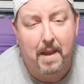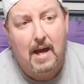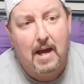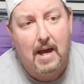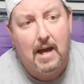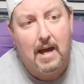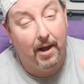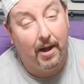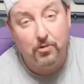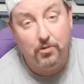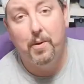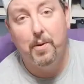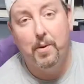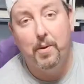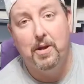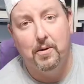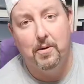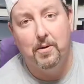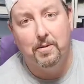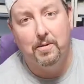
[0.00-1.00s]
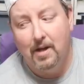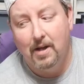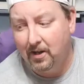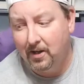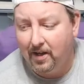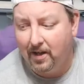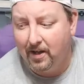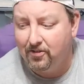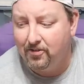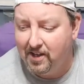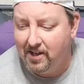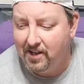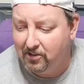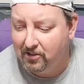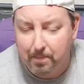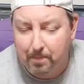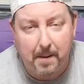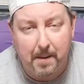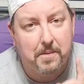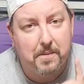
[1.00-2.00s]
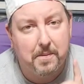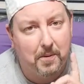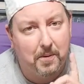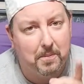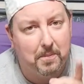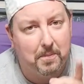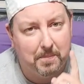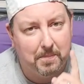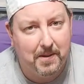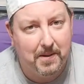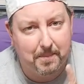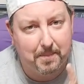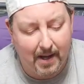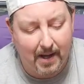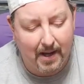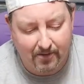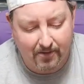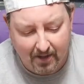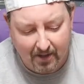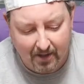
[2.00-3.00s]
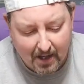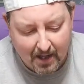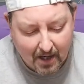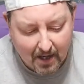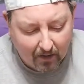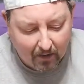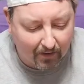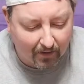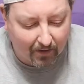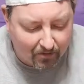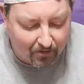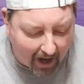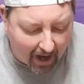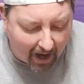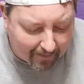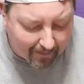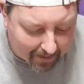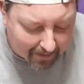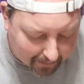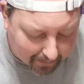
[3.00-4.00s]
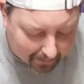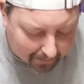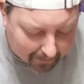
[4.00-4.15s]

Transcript: But that's what we do. And clutch six probably won't be the best. Clutch five, on the other hand,